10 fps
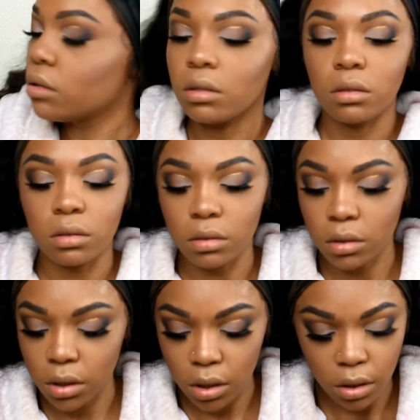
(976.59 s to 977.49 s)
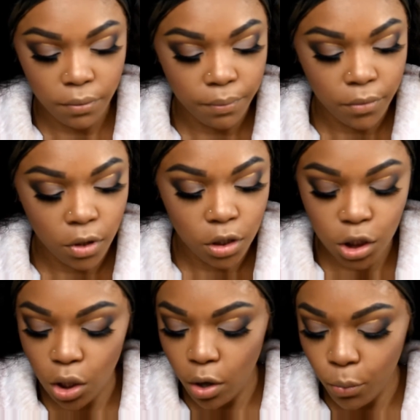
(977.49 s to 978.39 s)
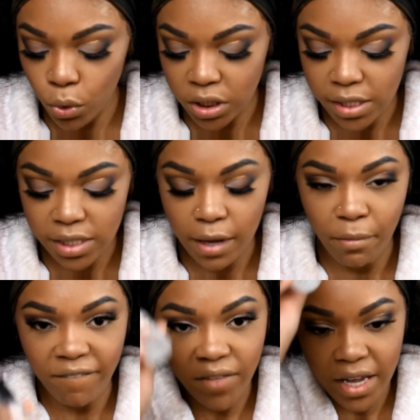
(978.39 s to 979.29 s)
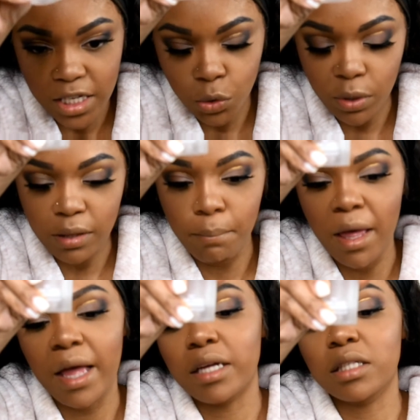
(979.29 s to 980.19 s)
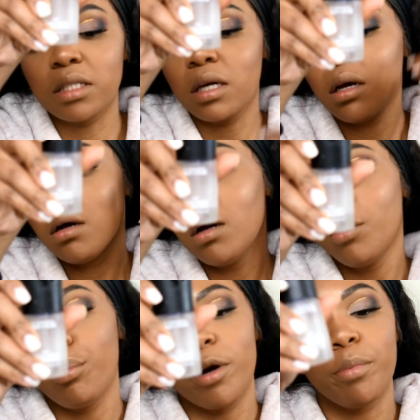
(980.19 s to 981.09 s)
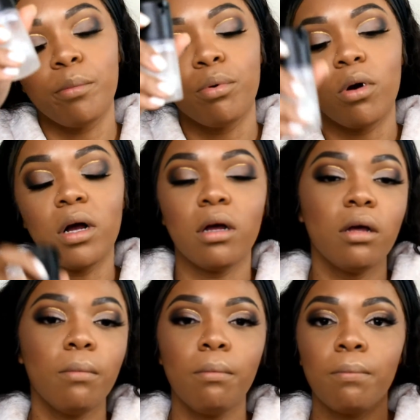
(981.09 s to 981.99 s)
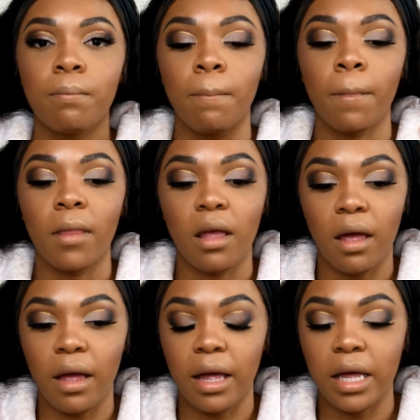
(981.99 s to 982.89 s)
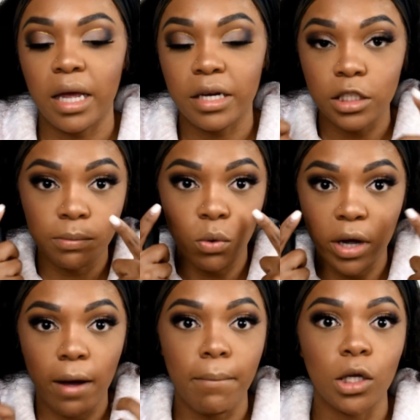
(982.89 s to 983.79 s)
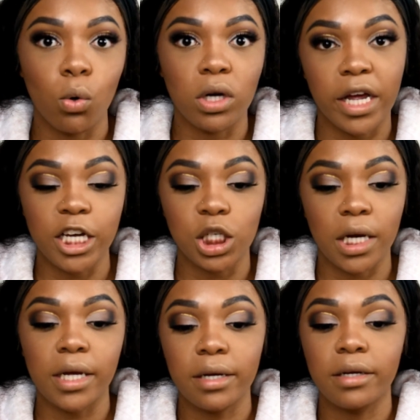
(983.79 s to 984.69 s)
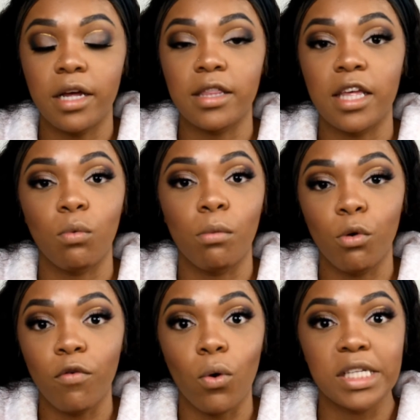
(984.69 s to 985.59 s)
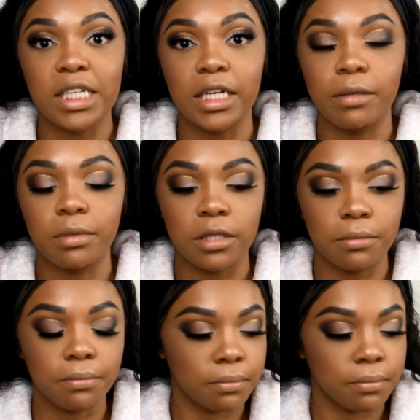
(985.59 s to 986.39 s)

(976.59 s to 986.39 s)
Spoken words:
Okay, so I'm going to set my face with MAC's Prep and Prime and smoke out my lower lash line, and then we'll move on to lips.